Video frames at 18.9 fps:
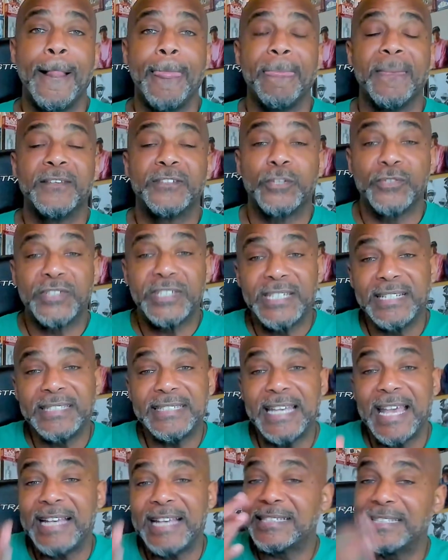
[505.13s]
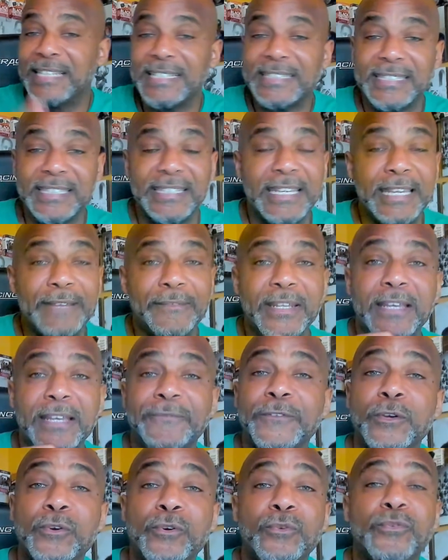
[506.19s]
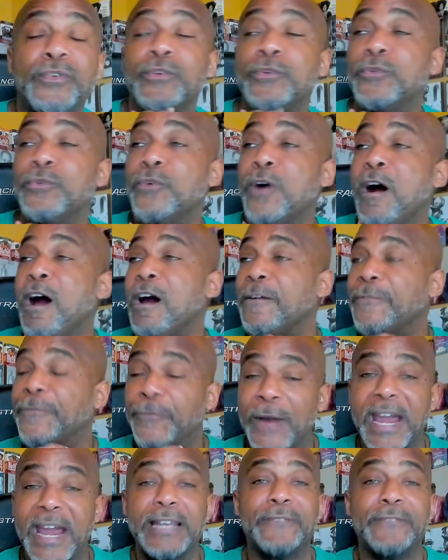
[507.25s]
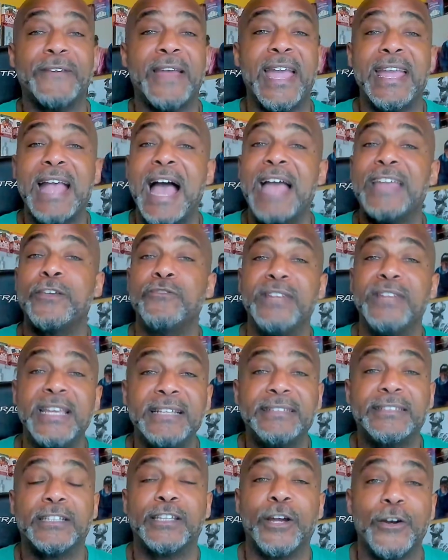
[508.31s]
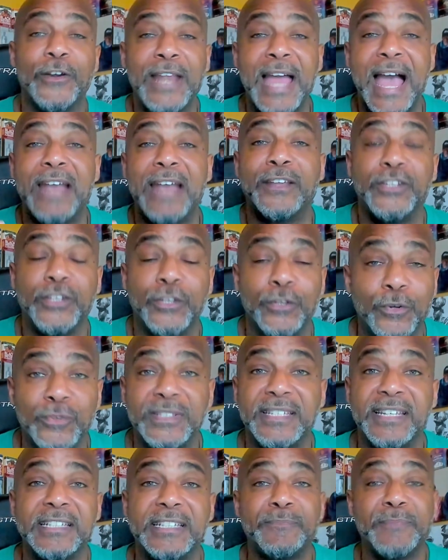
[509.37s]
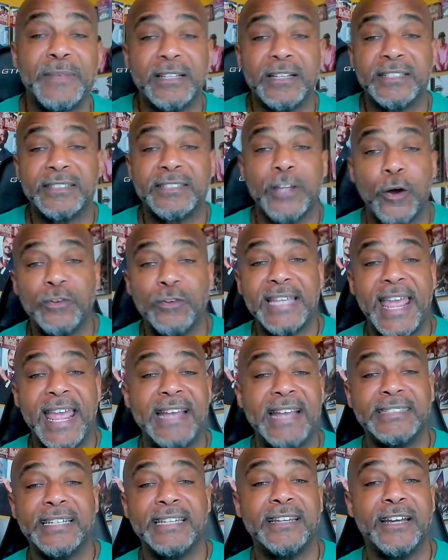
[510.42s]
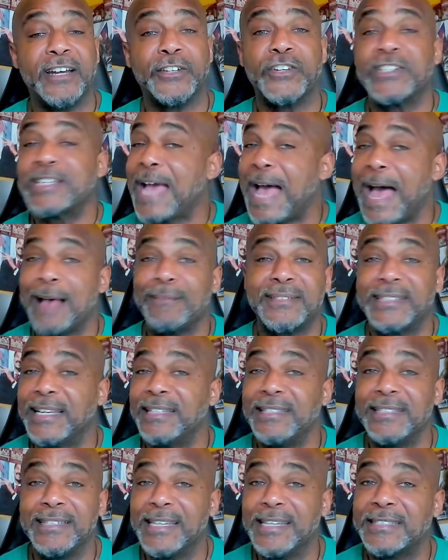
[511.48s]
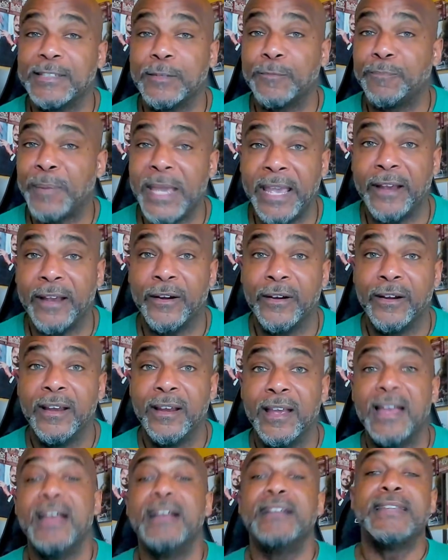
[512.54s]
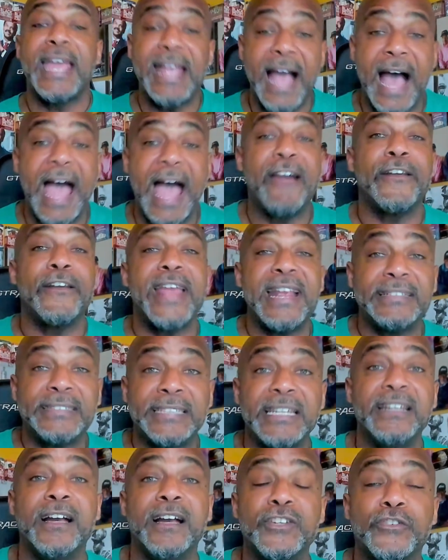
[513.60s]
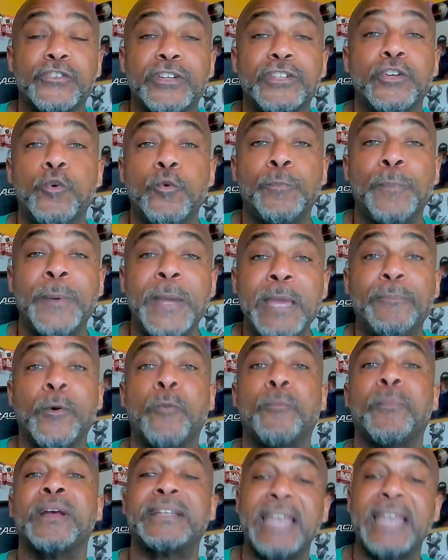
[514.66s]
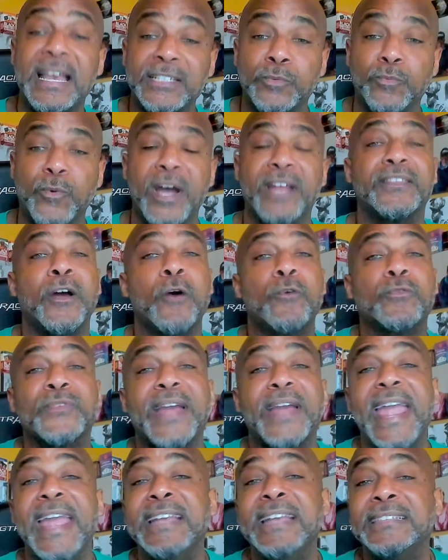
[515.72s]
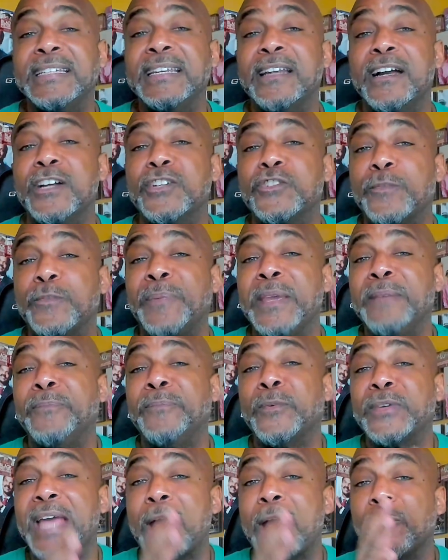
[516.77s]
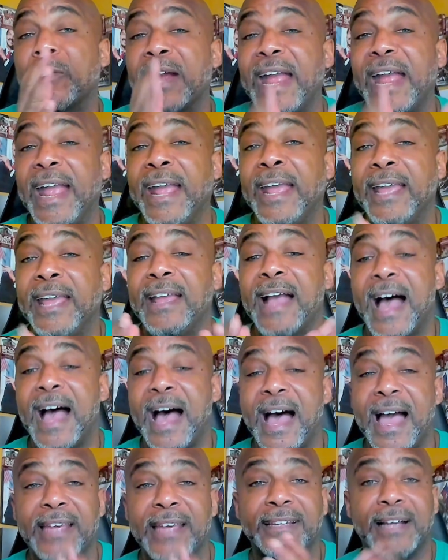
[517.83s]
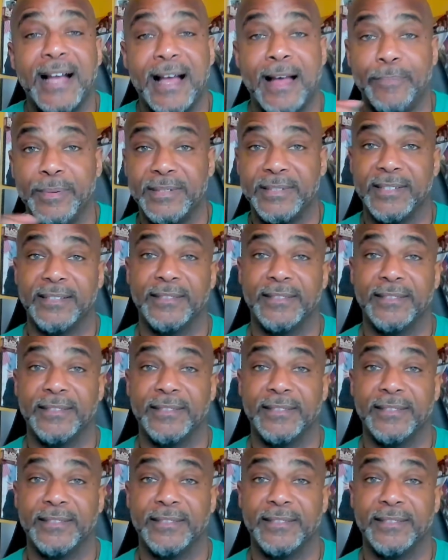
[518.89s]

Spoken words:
So she says, listen, even if you are afraid of AI, you need to learn how to use this, because those 1,800 jobs didn't disappear. They hired 1,800 new people, but guess what? Those were 1,800 people that were AI competent.